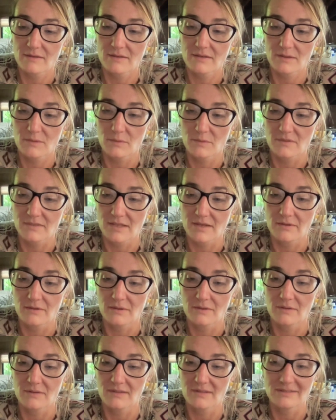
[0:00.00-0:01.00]
it will tell
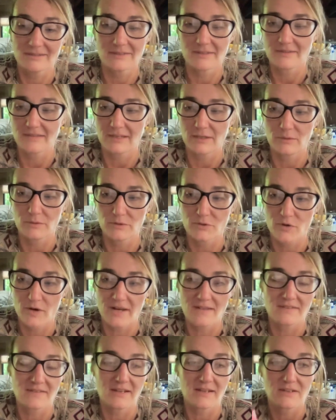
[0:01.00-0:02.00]
you, it will
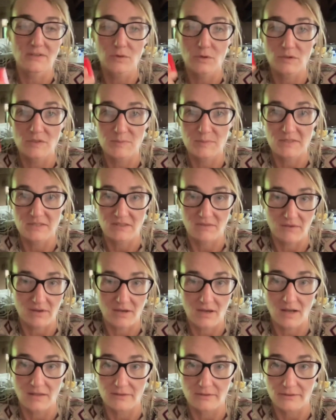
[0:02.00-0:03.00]
translate into a specific
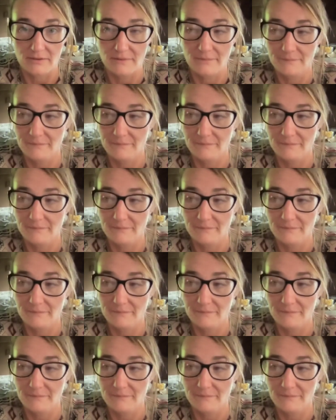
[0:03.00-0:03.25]
color